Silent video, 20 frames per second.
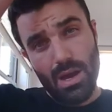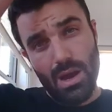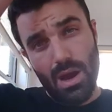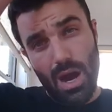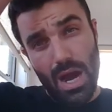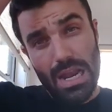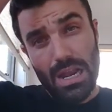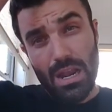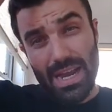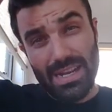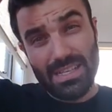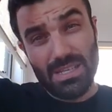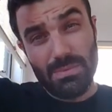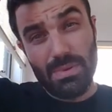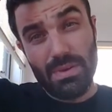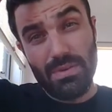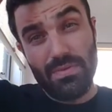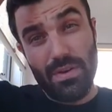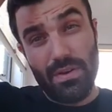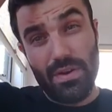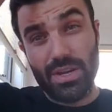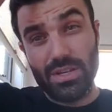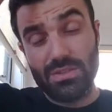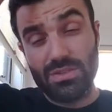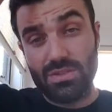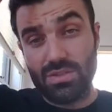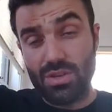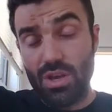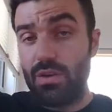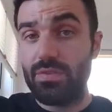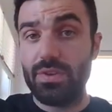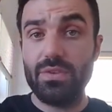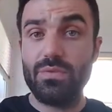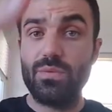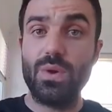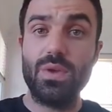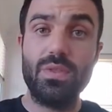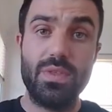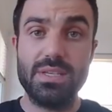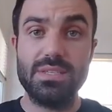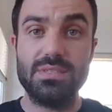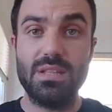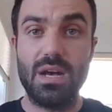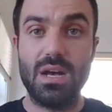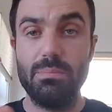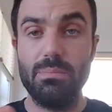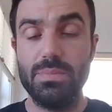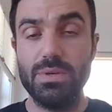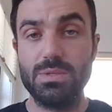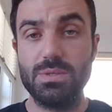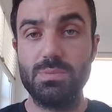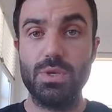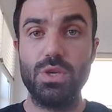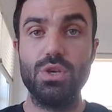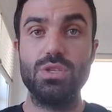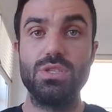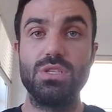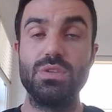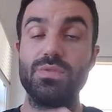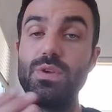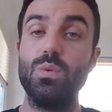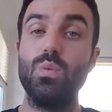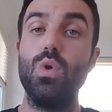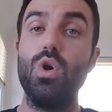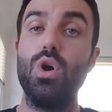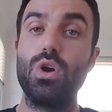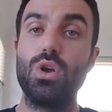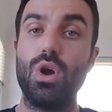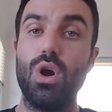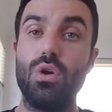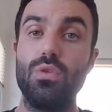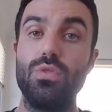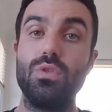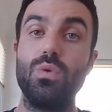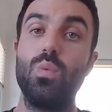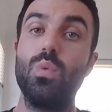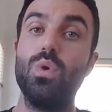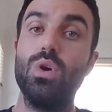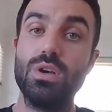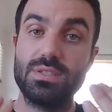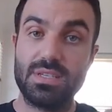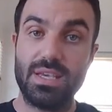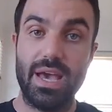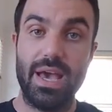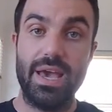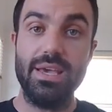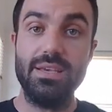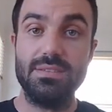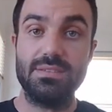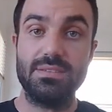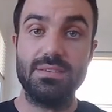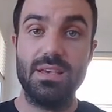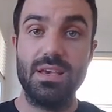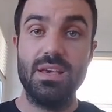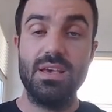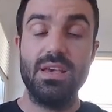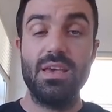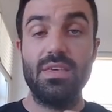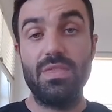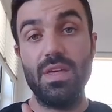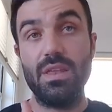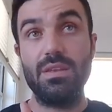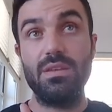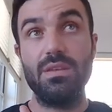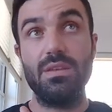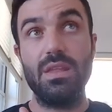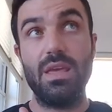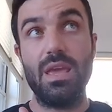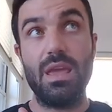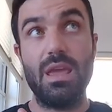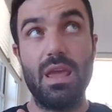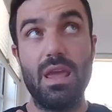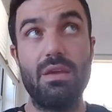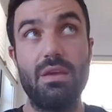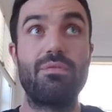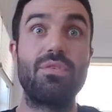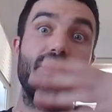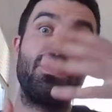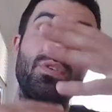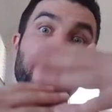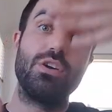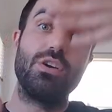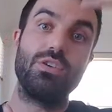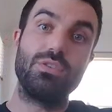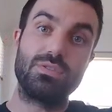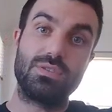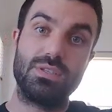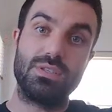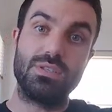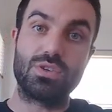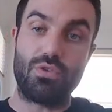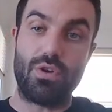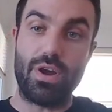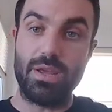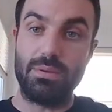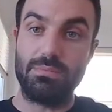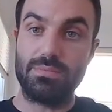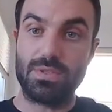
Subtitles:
I like to be very conservative with these numbers because if we work on the worst case, then everything else is cream.